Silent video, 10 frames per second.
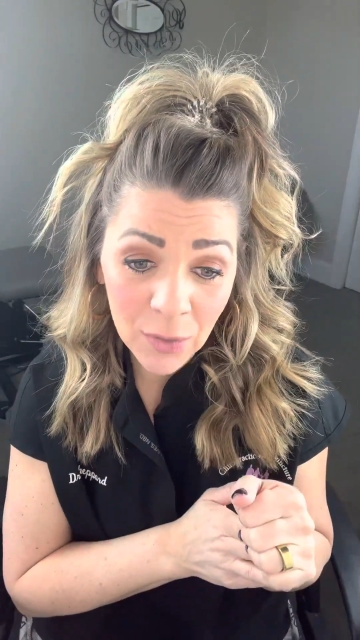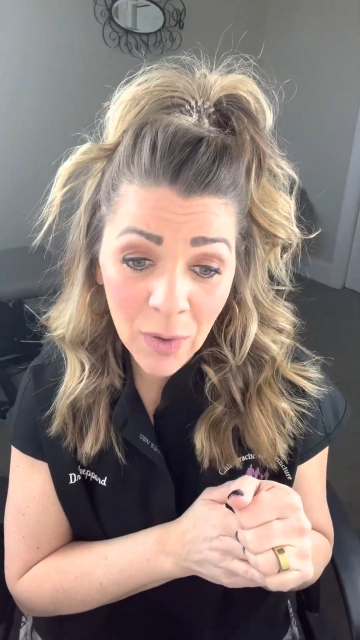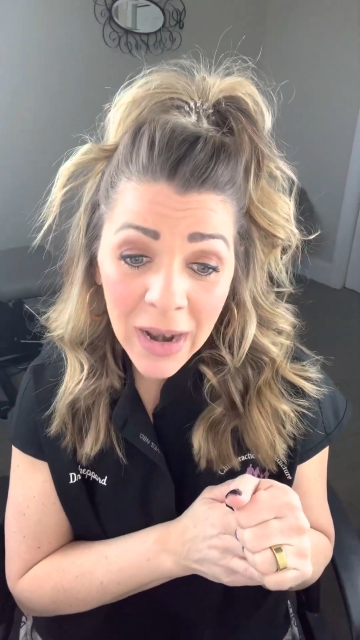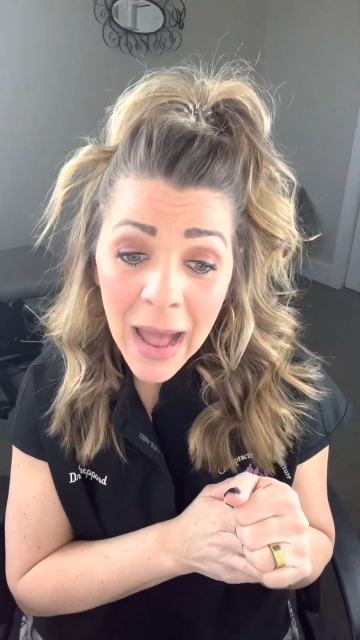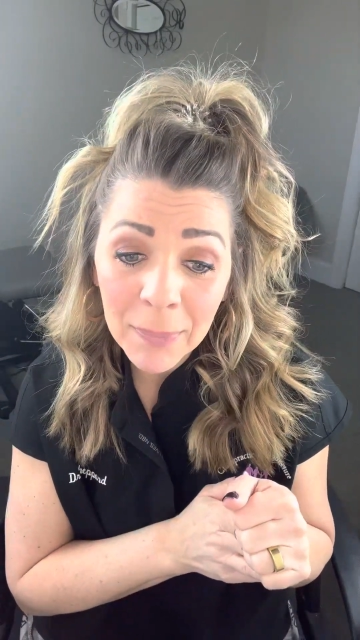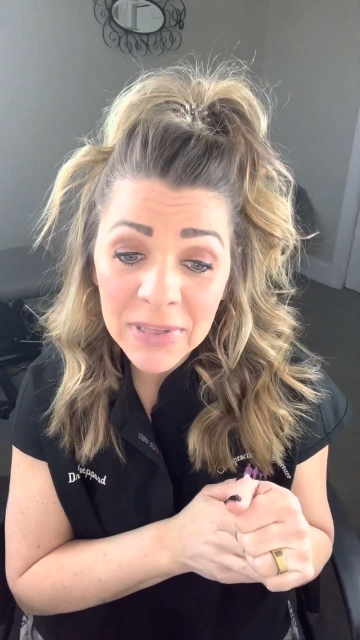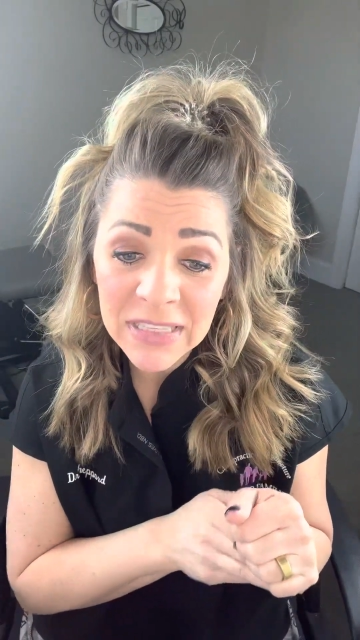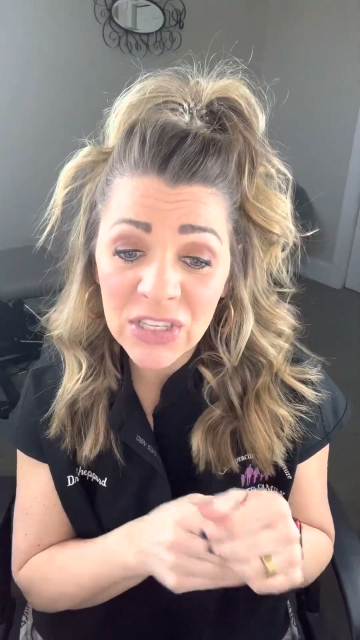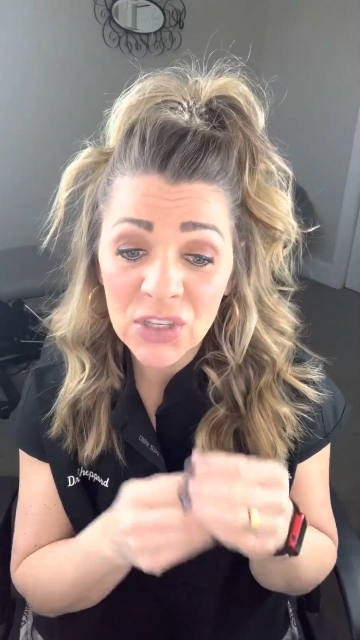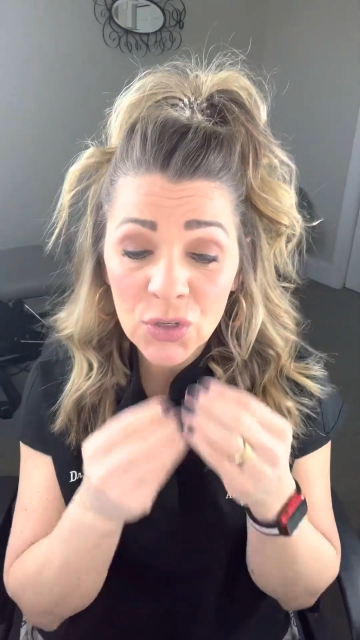what happens
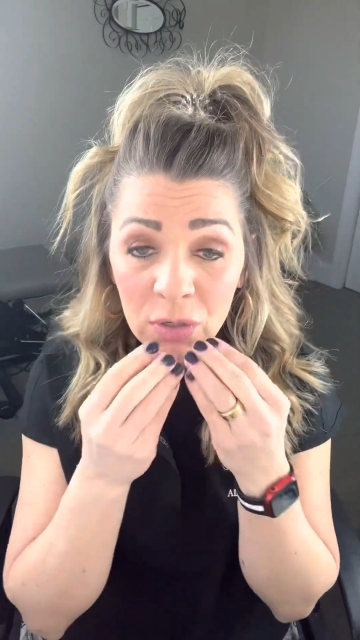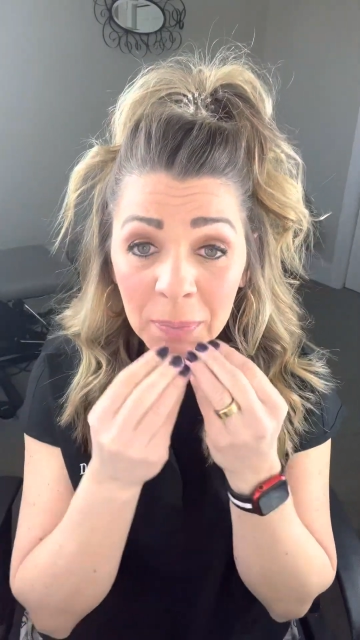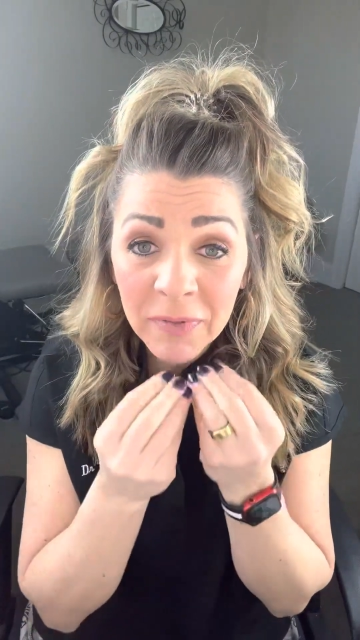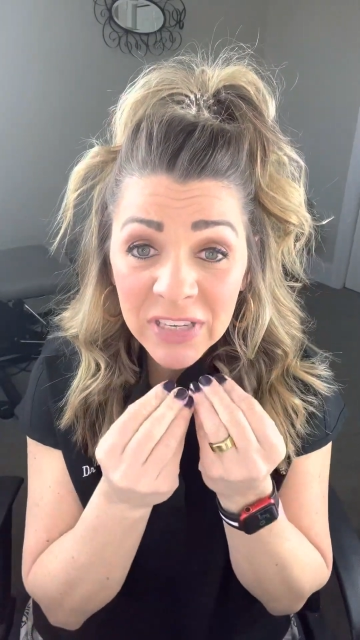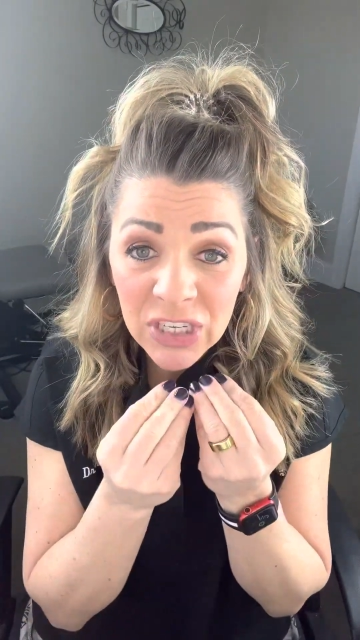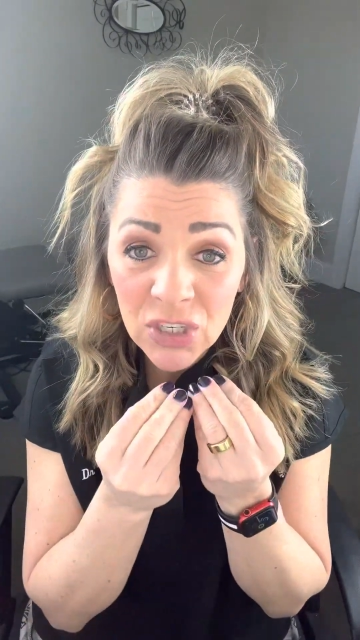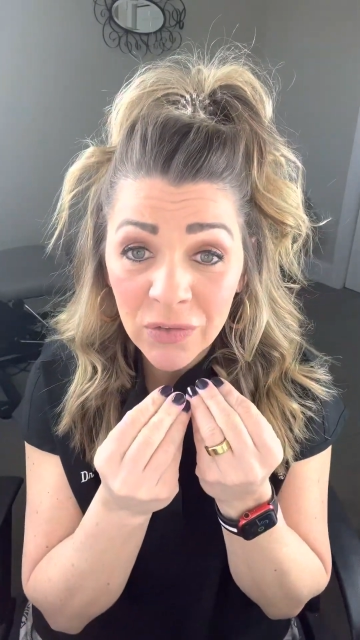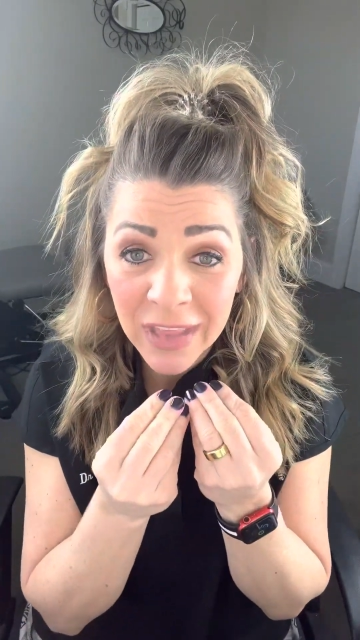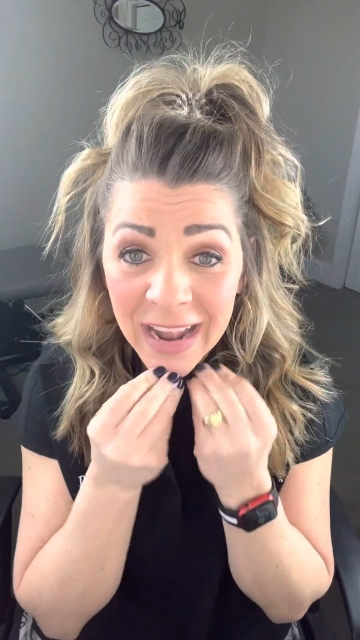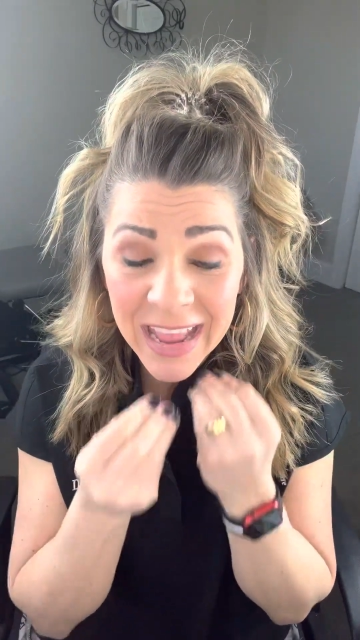is the strip of tissue
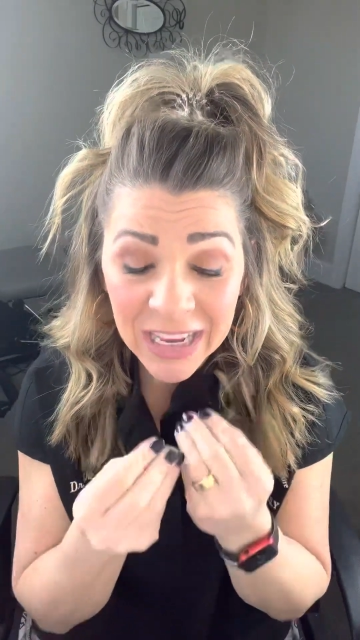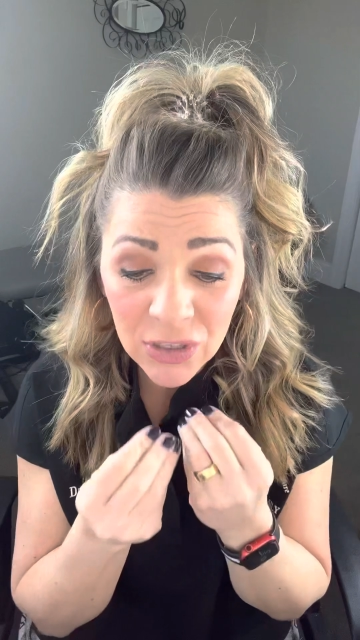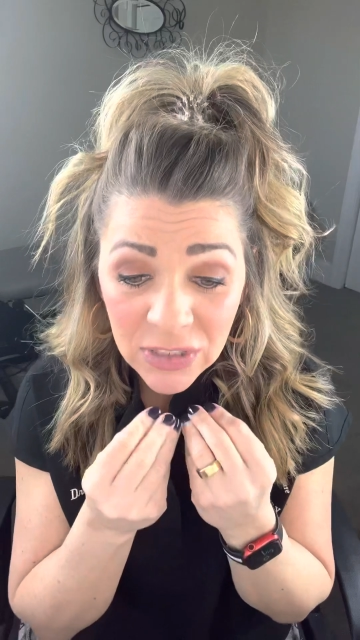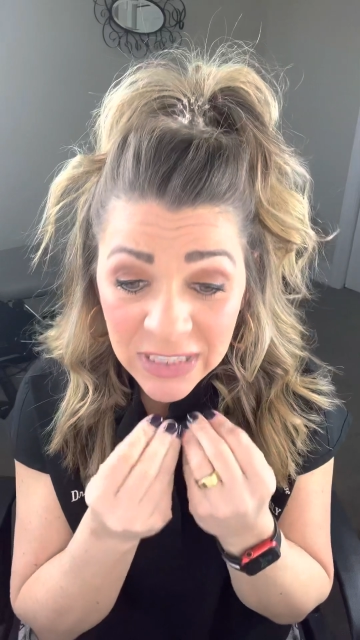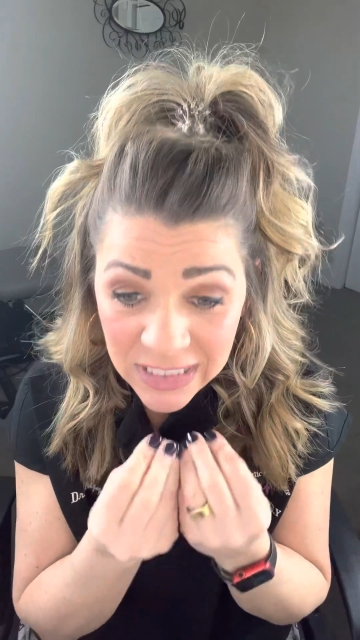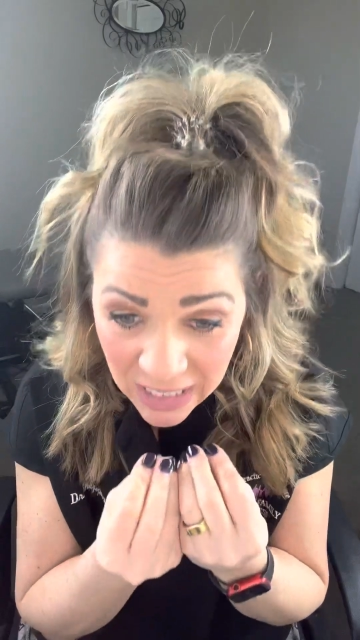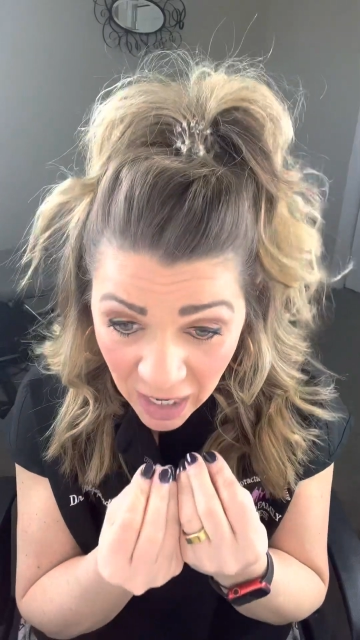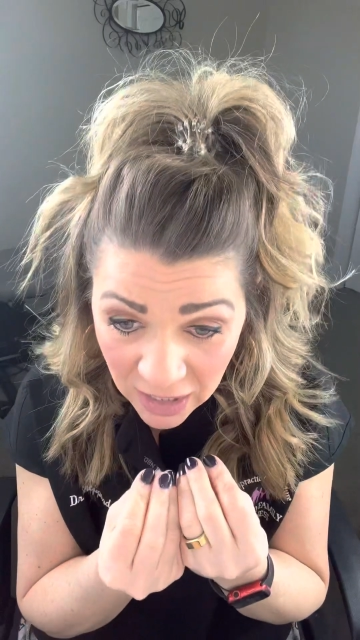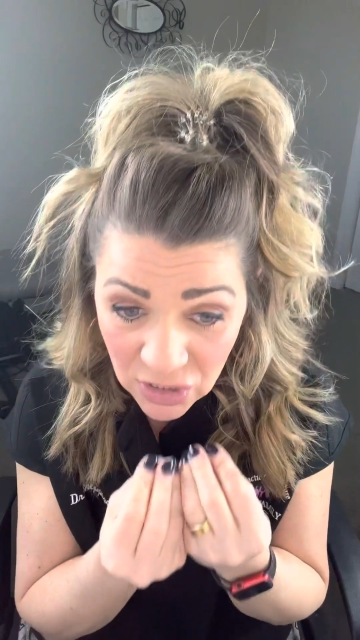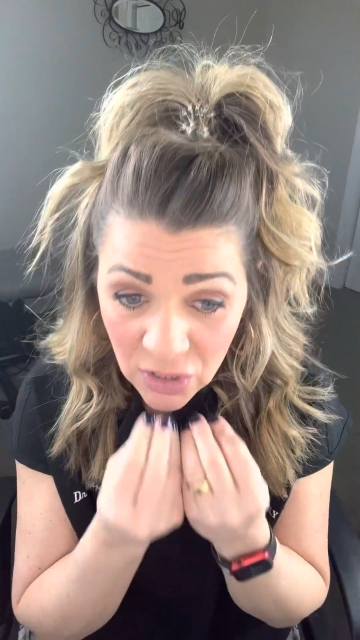that anchors the
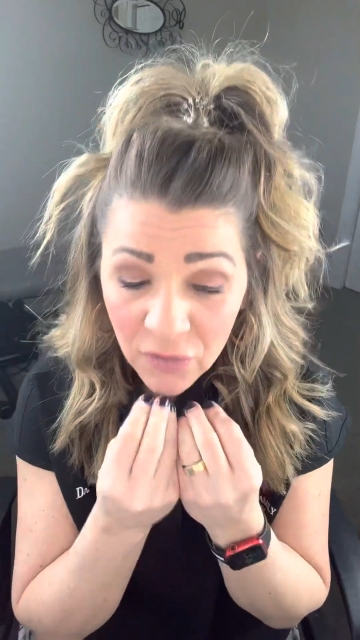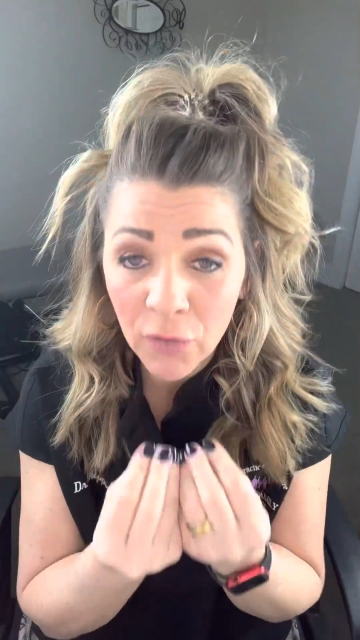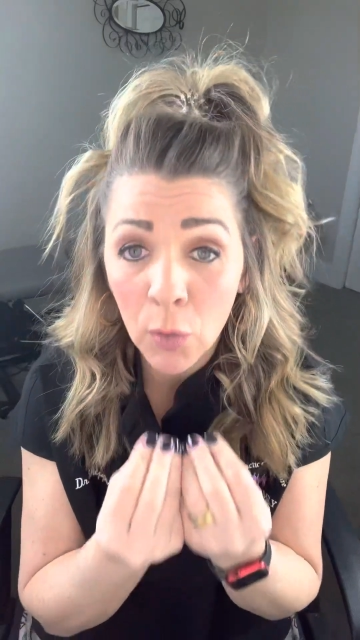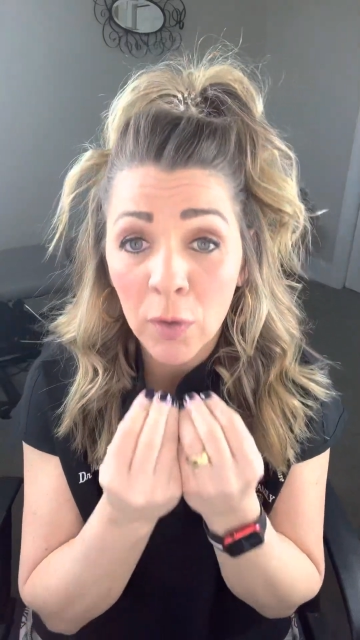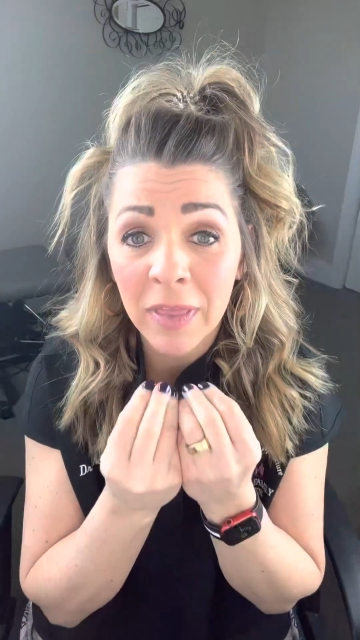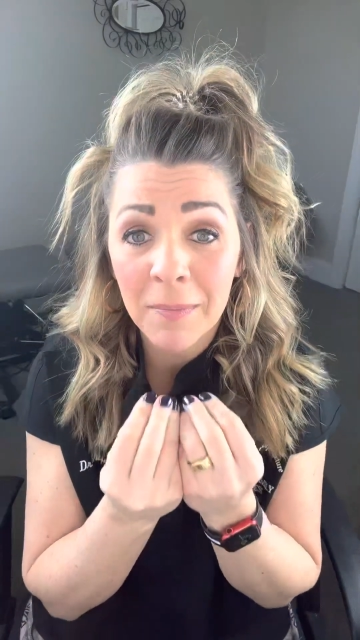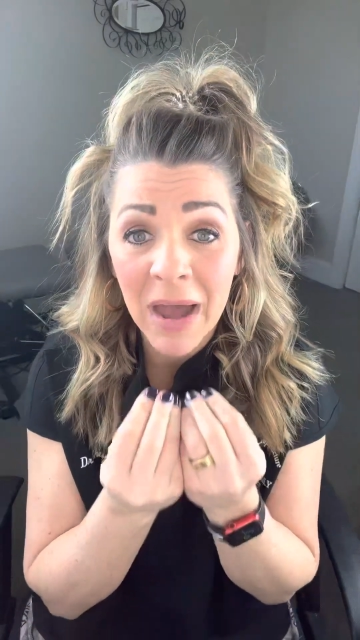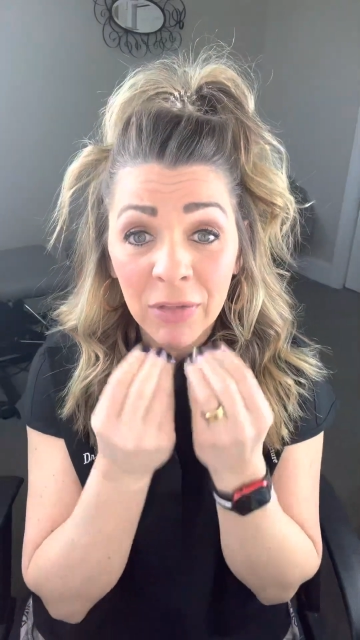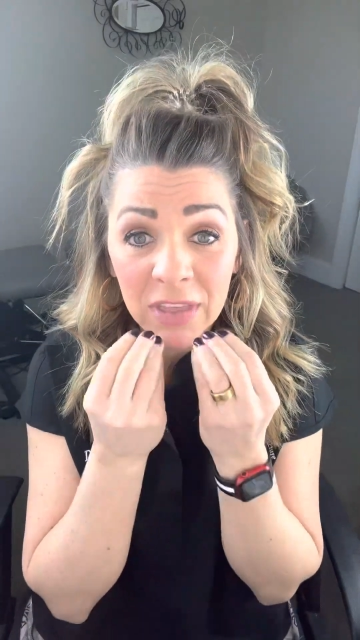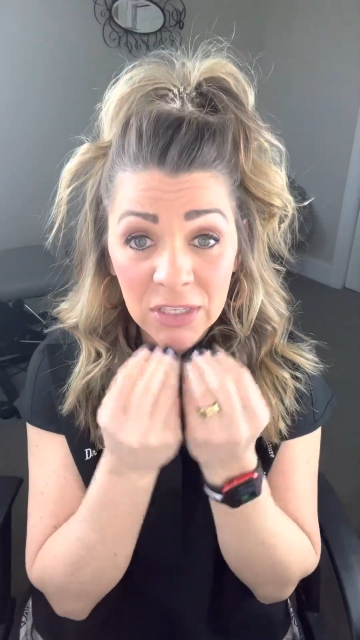tongue to the floor of the
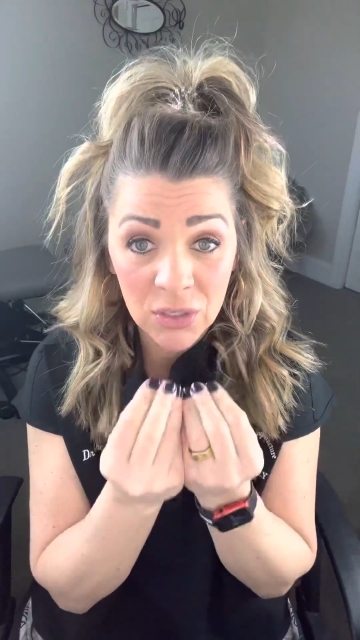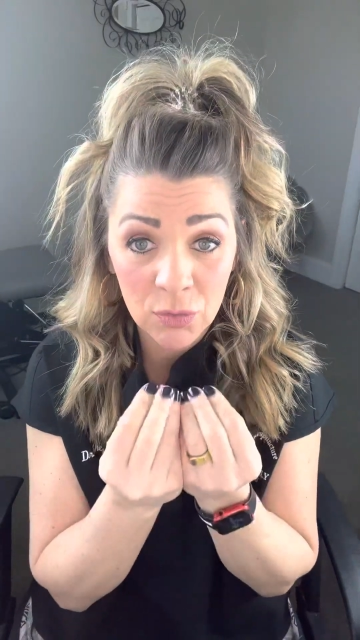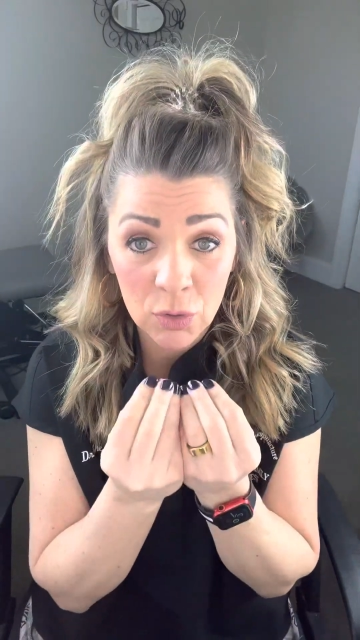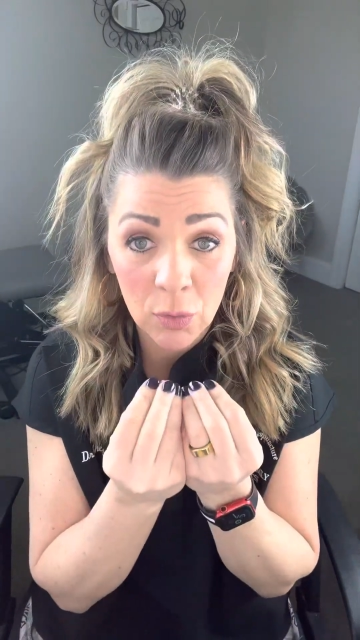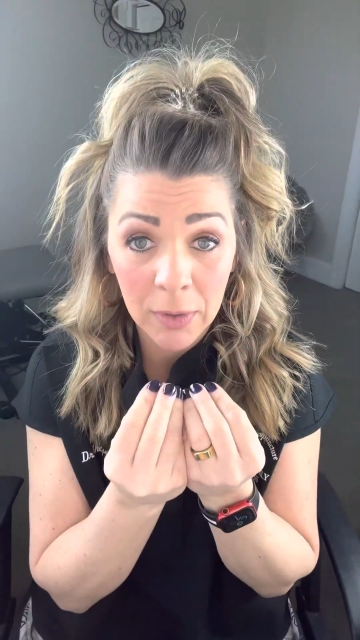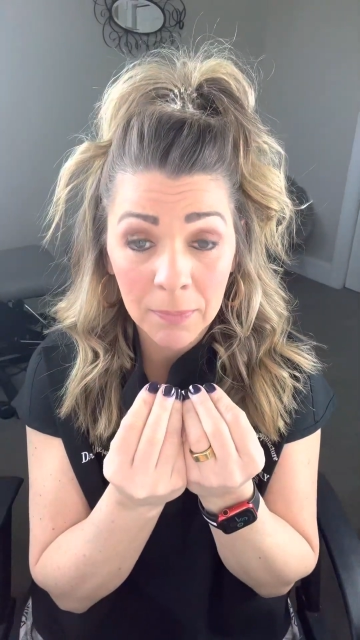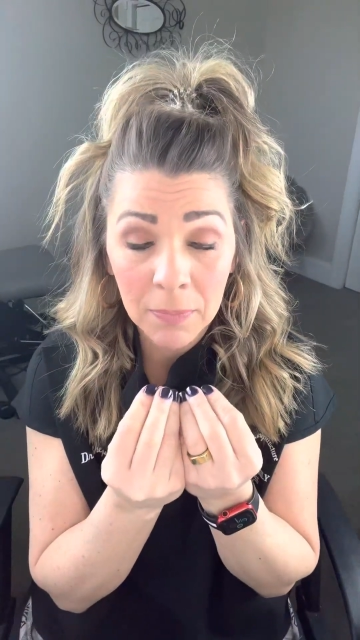mouth is too short.